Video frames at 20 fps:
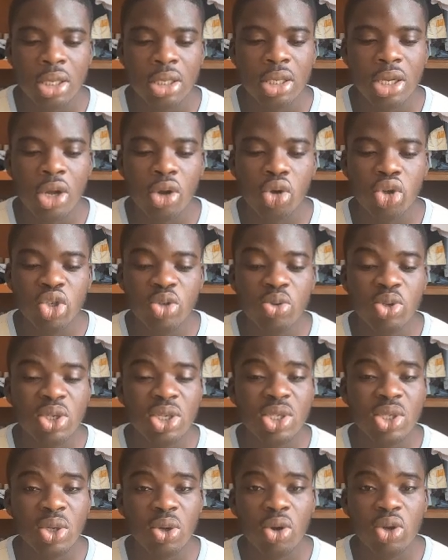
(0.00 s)
Now contribution
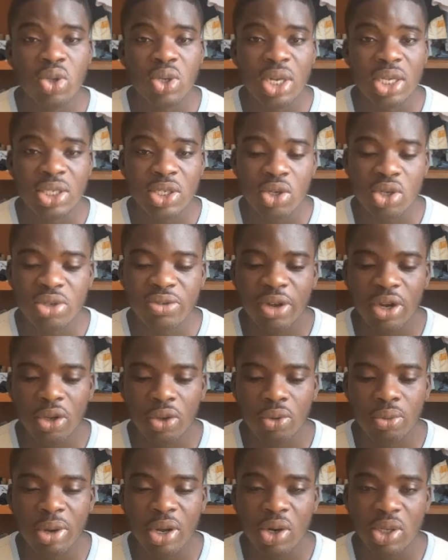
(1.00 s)
is equal to the sales
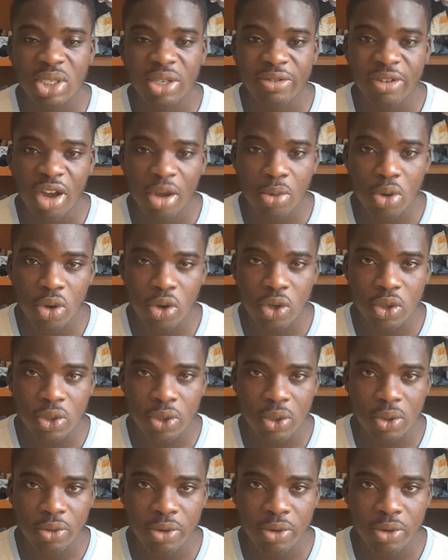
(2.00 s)
value minus the variable cost.